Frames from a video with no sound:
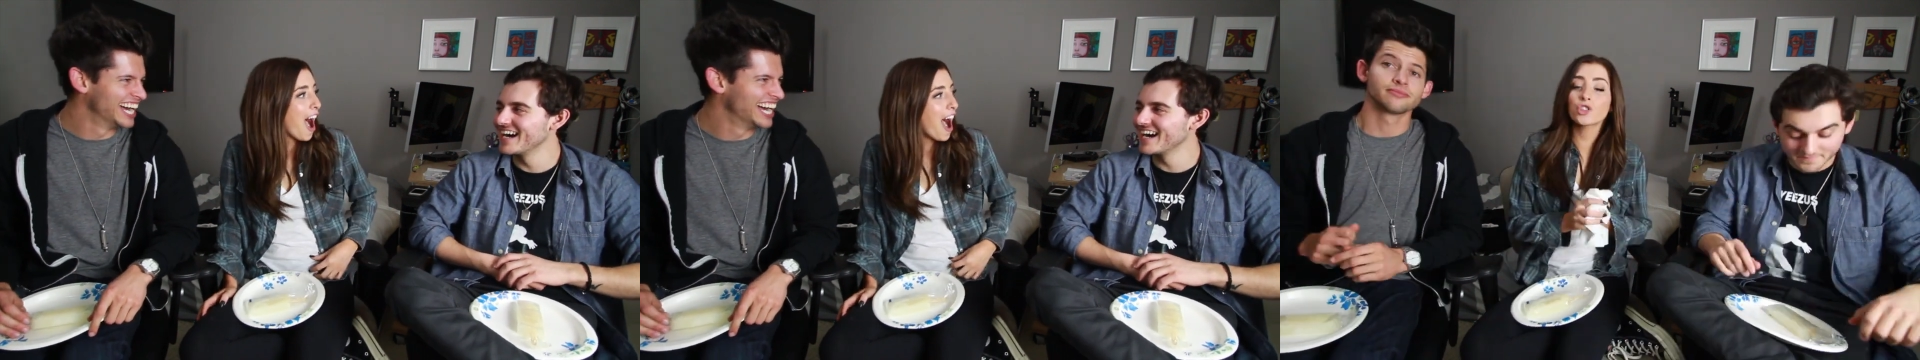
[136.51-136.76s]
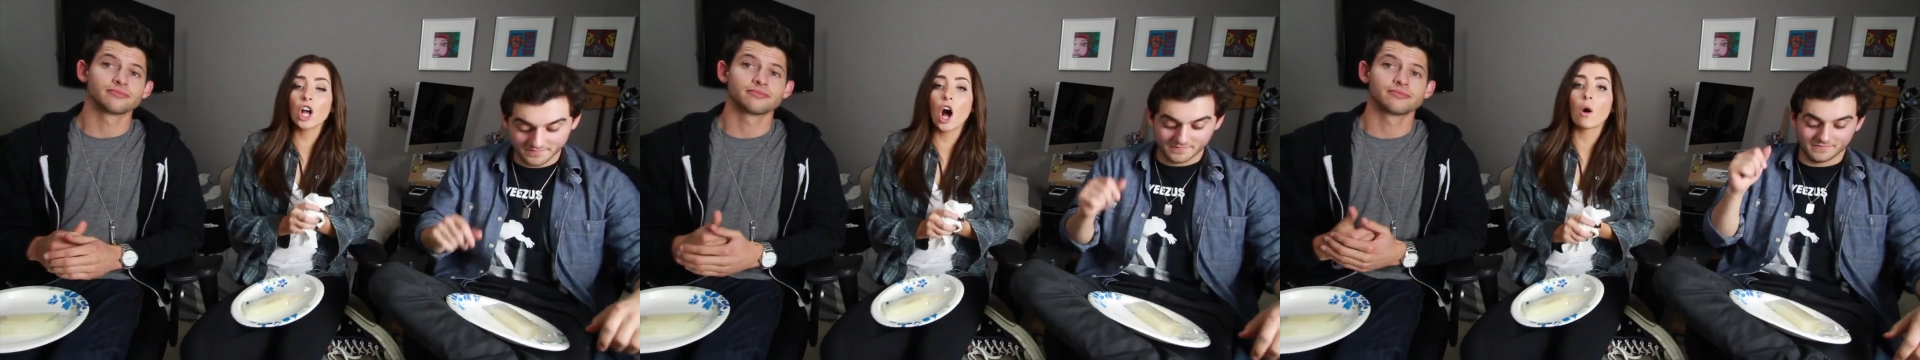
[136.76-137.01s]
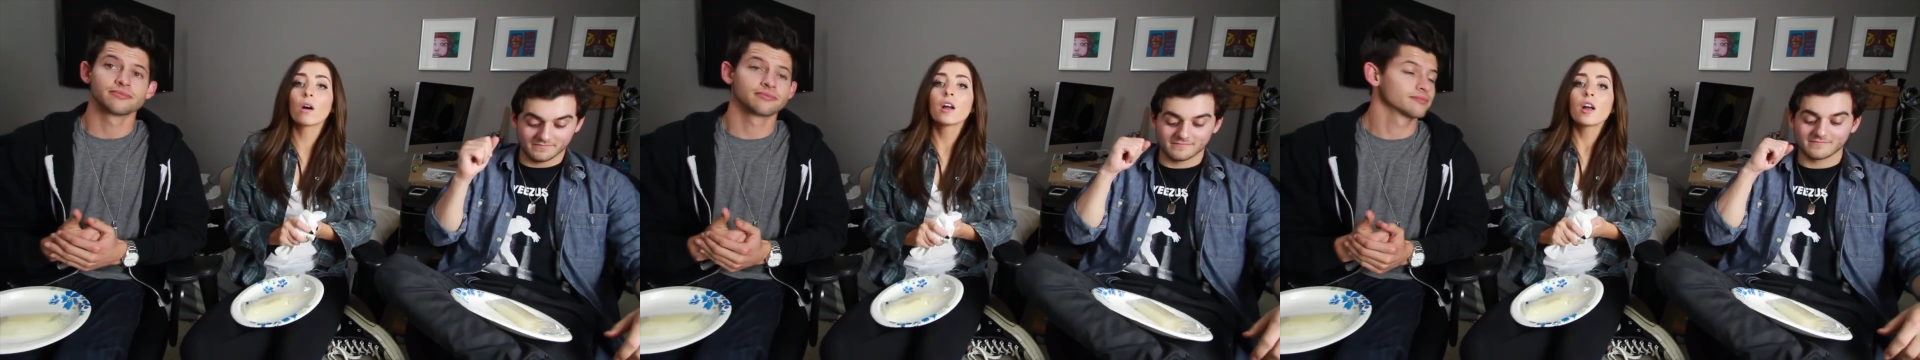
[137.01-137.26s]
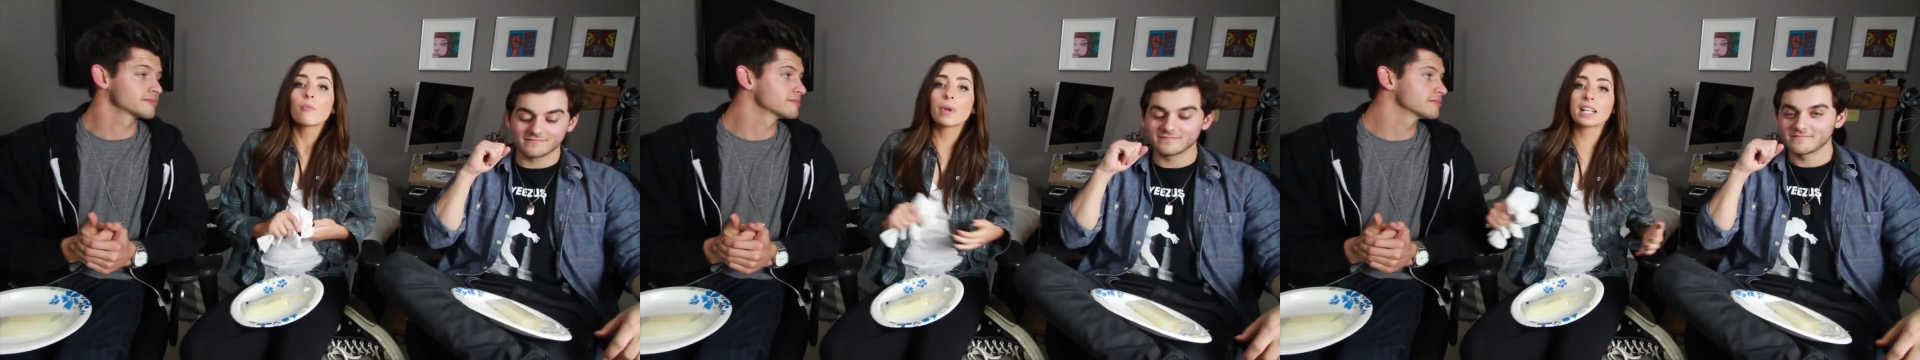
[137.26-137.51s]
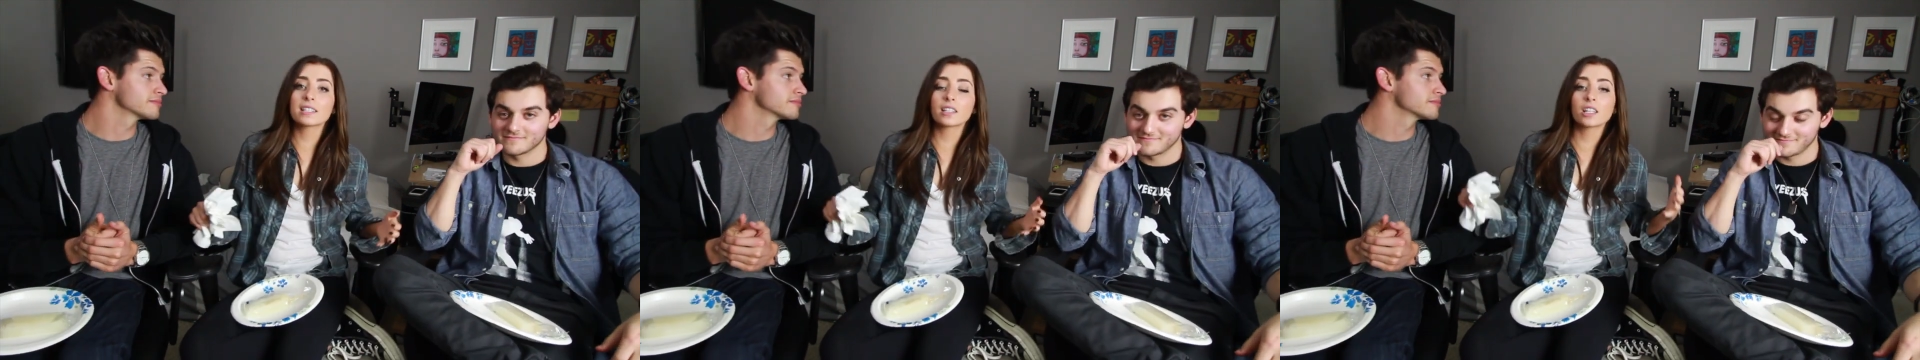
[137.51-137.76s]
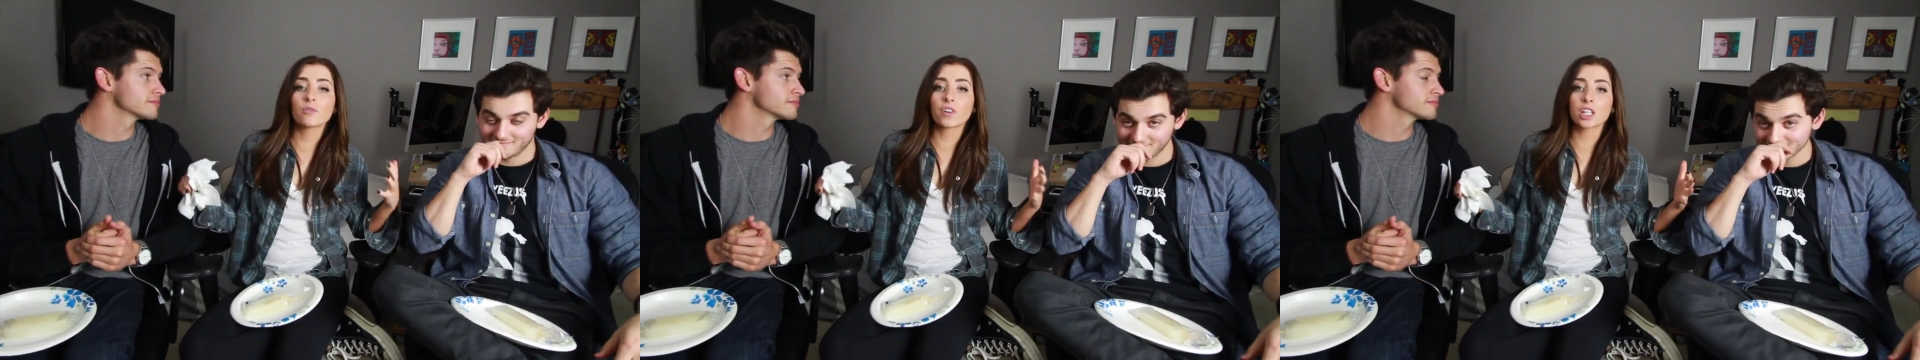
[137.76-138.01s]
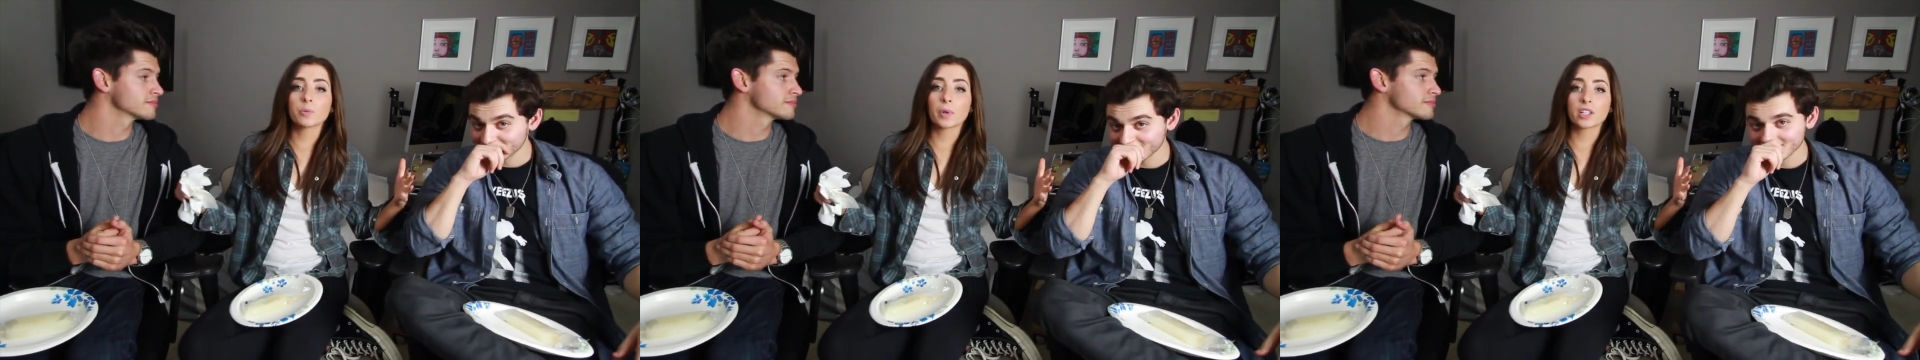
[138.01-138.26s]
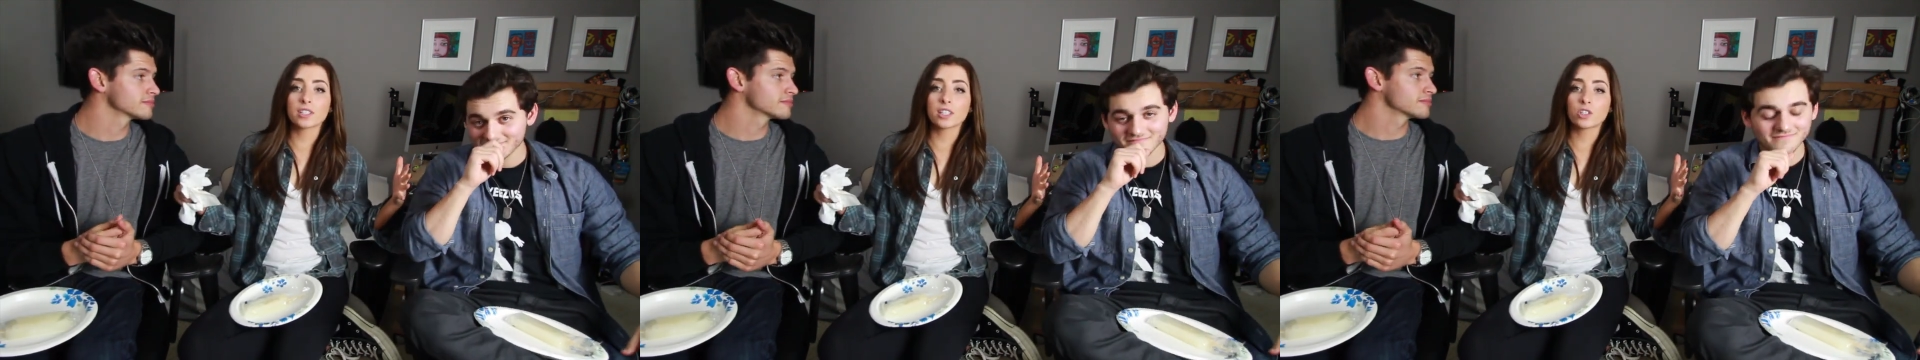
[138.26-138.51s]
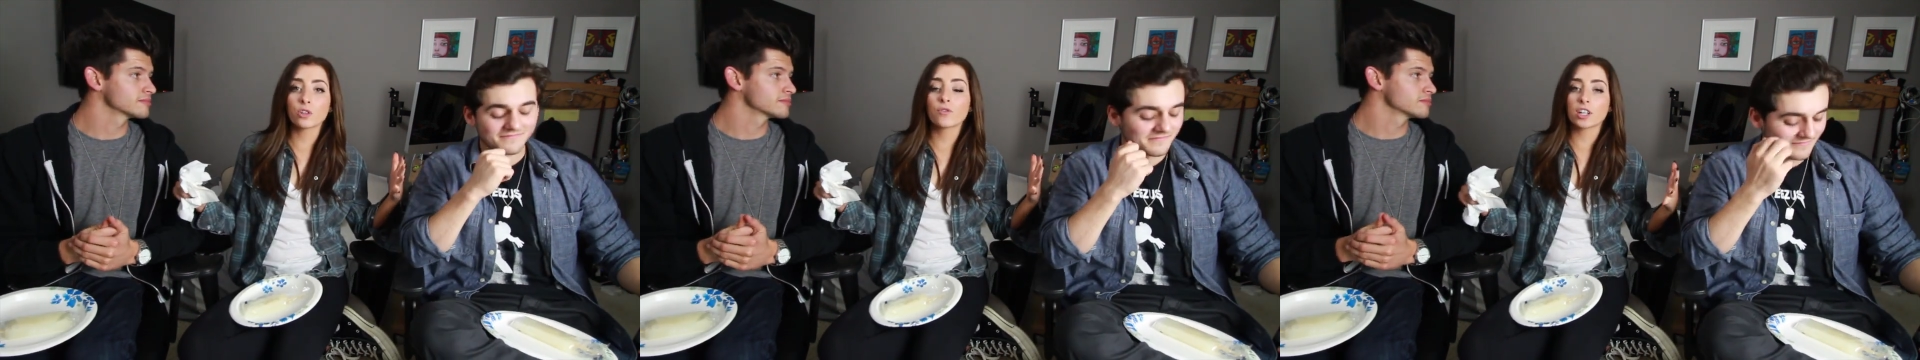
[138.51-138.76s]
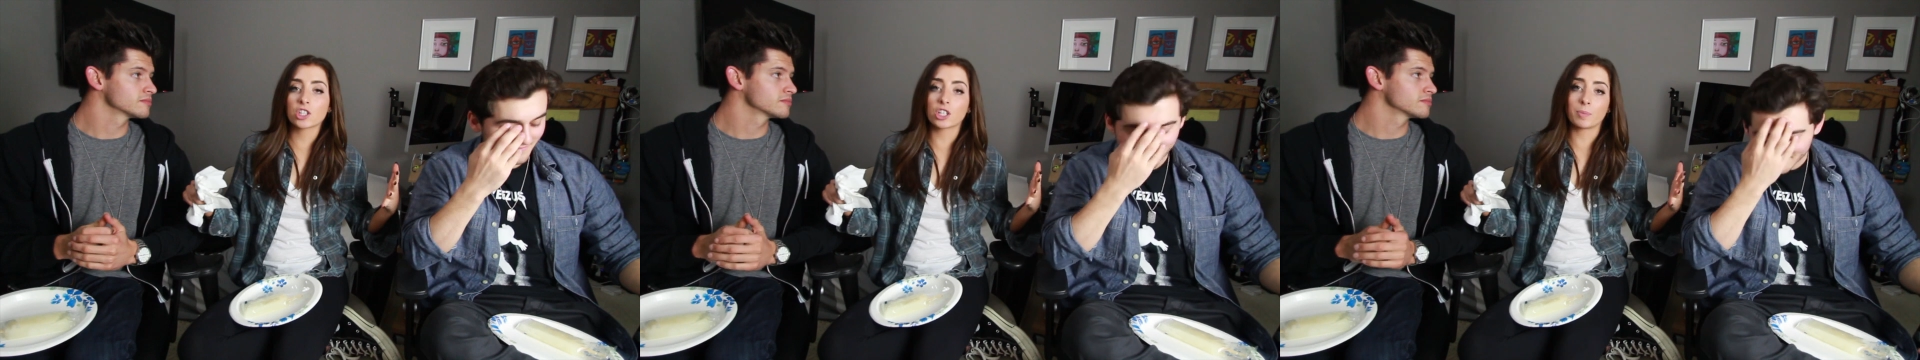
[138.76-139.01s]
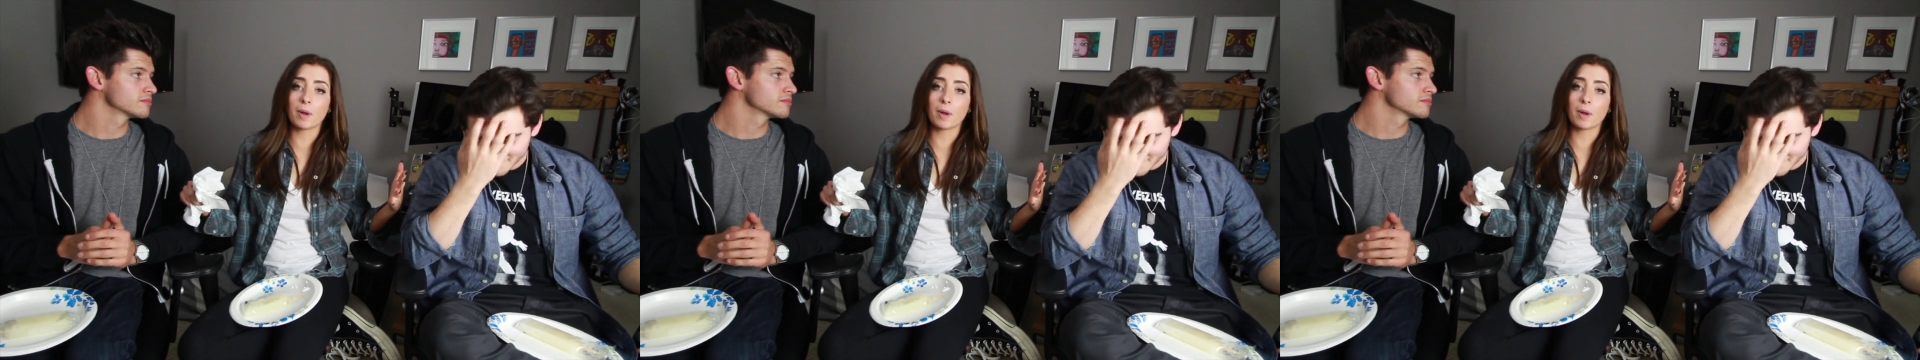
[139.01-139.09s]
Speaker 1: So, basically the first person to finish